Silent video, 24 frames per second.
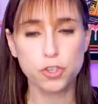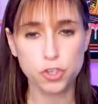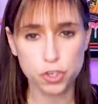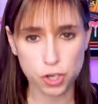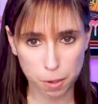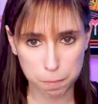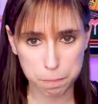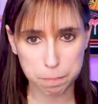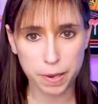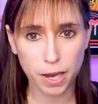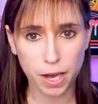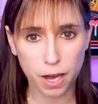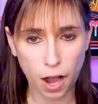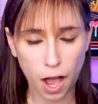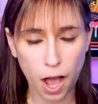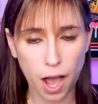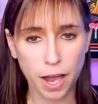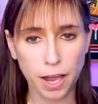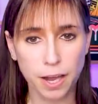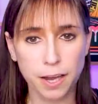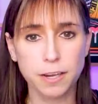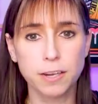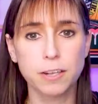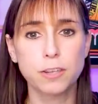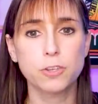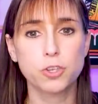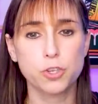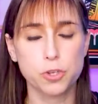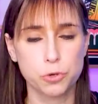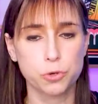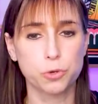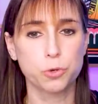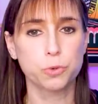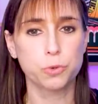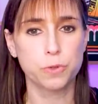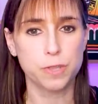jumping on
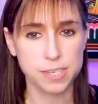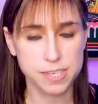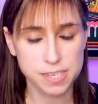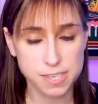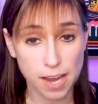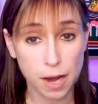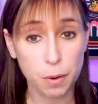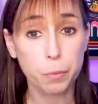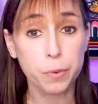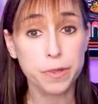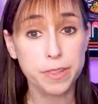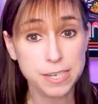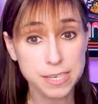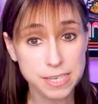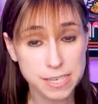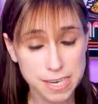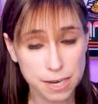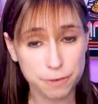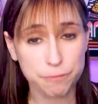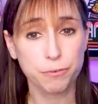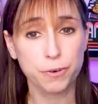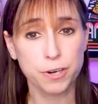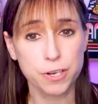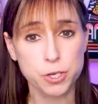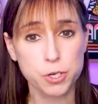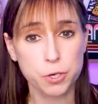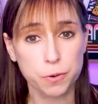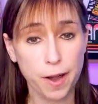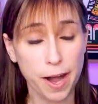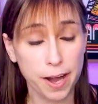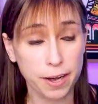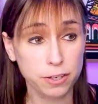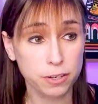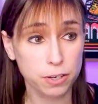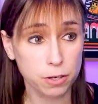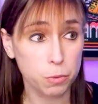to the set with a different
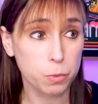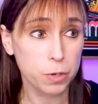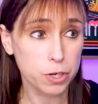director,